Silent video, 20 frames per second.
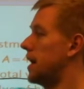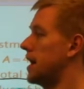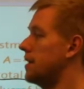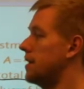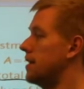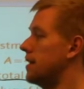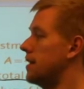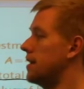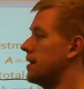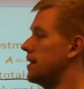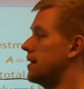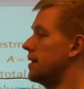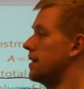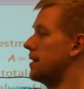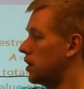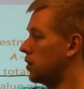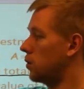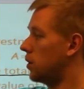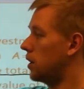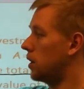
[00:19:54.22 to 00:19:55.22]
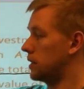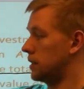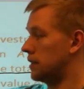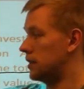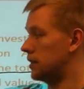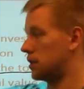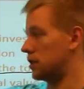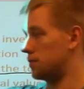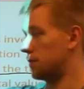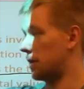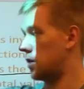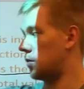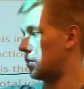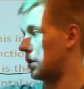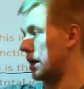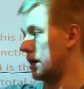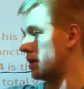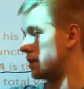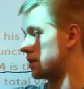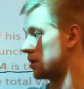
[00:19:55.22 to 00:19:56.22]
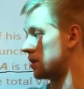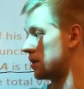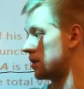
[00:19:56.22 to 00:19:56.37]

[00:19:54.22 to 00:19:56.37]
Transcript: my initial value was, and this is my rate.